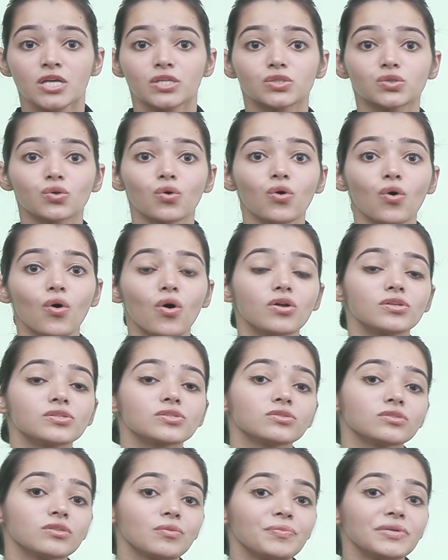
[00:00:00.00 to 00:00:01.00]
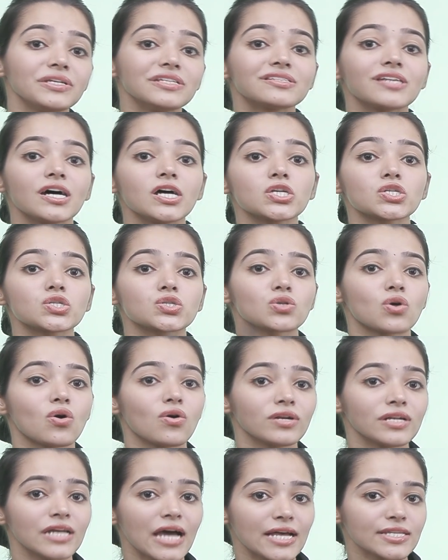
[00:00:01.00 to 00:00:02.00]
So also the pizza
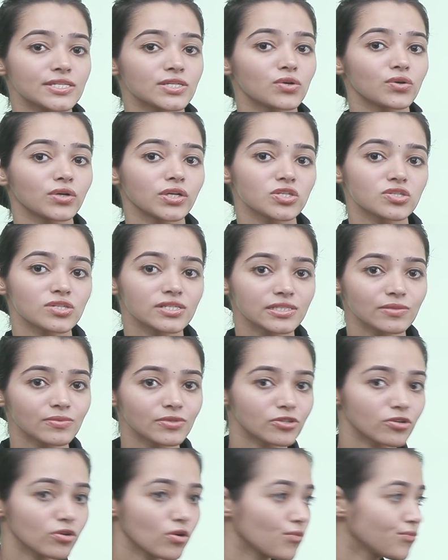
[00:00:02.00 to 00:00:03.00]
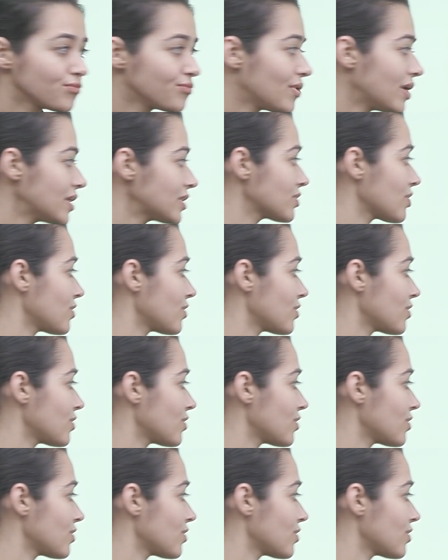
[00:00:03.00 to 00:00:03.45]
shown has a rotational symmetry of what?